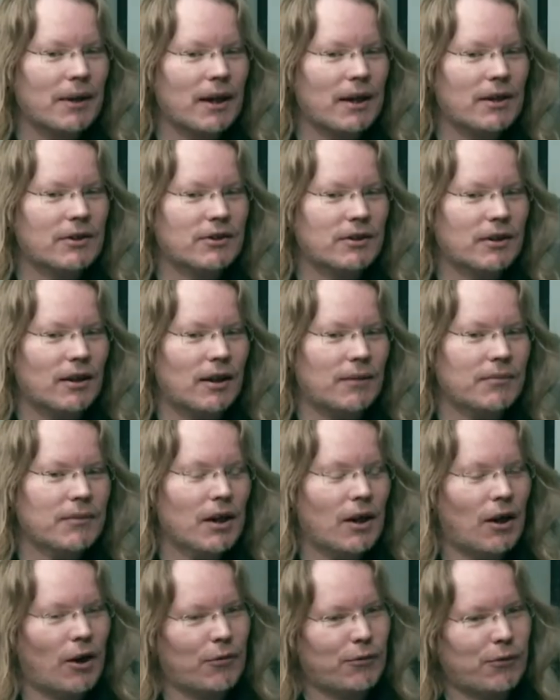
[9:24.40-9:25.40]
is
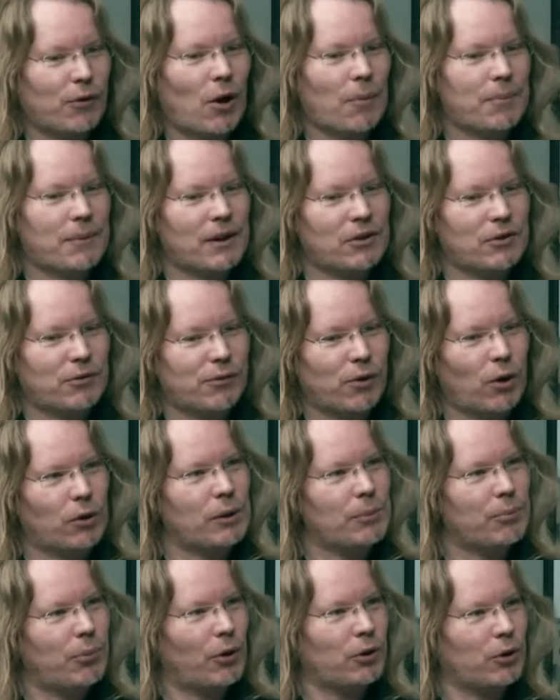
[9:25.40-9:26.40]
a flop is
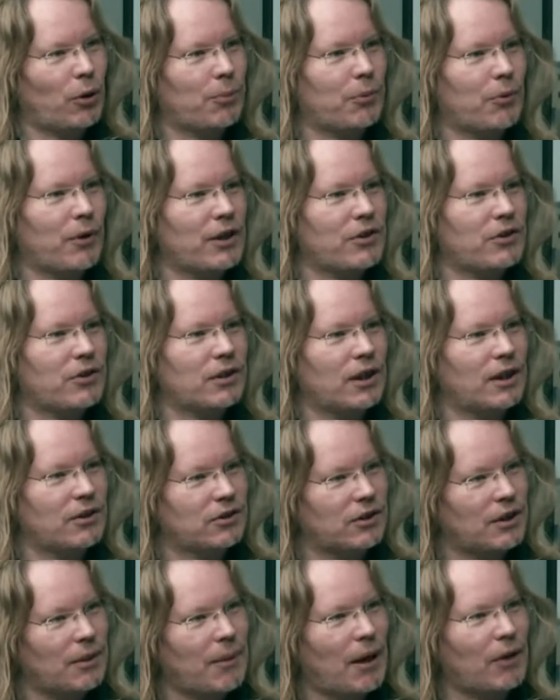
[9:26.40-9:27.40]
floating point operation.
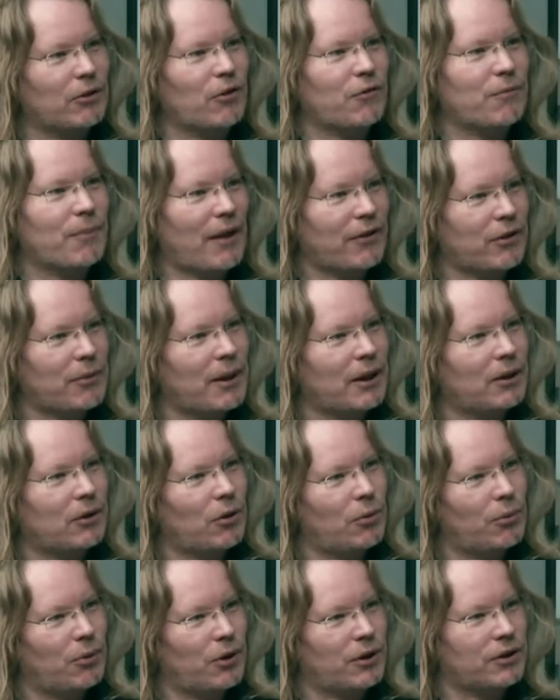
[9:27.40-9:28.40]
It's an amount of
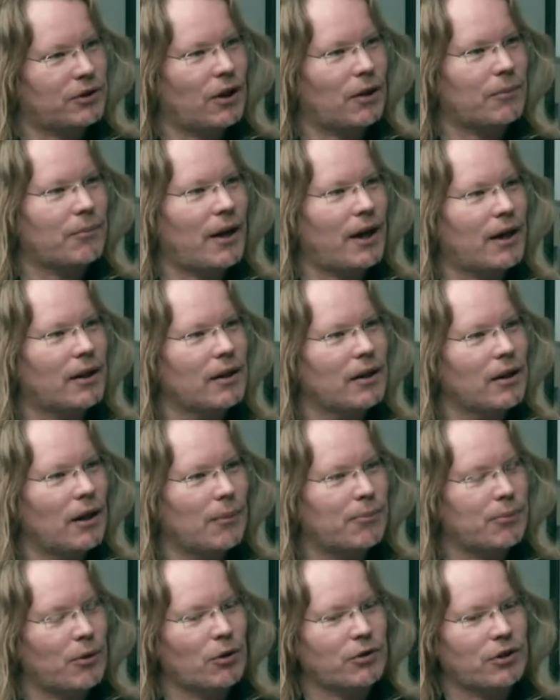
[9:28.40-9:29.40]
mathematical work done by
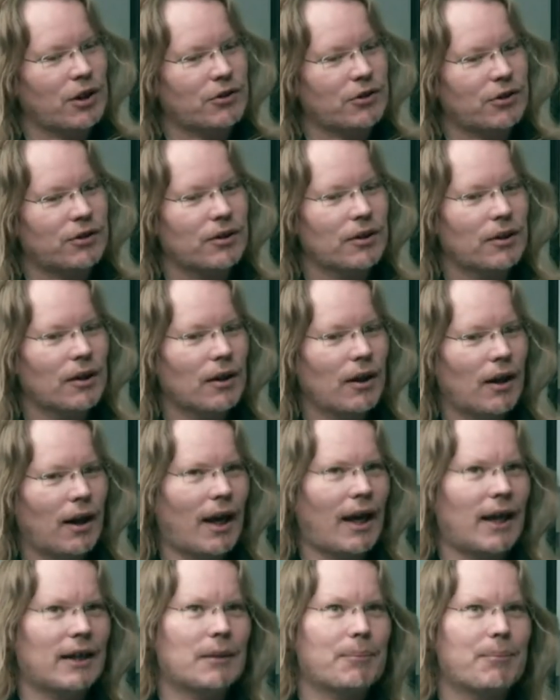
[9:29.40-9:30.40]
a processor.
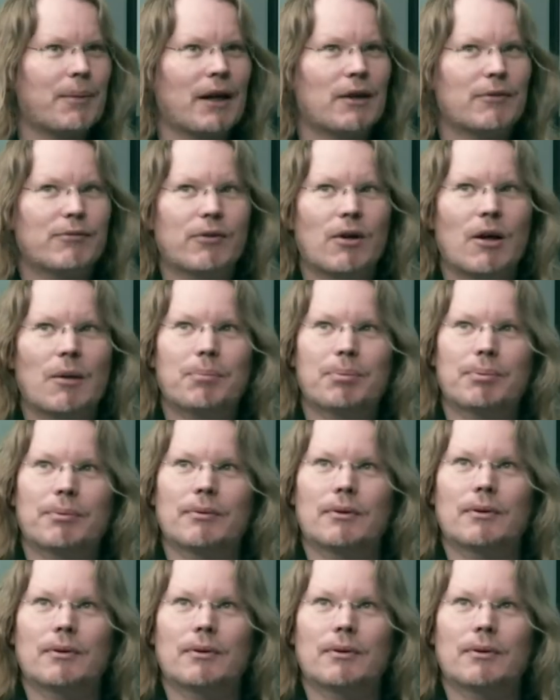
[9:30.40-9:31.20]
And a petaflop,